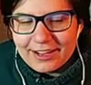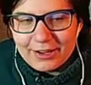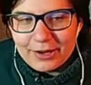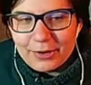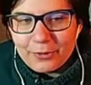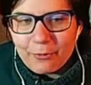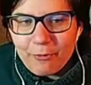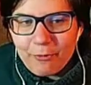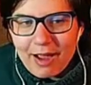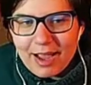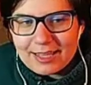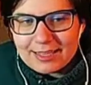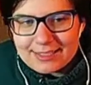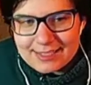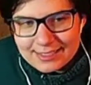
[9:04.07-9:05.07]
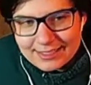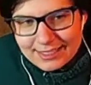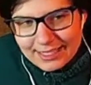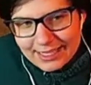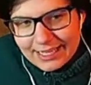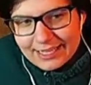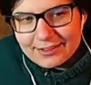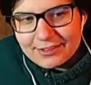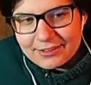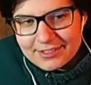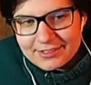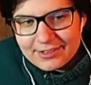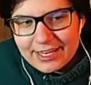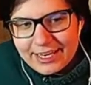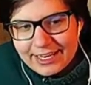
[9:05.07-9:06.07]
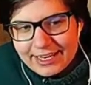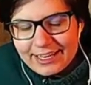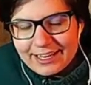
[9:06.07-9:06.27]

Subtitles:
why doesn't the industry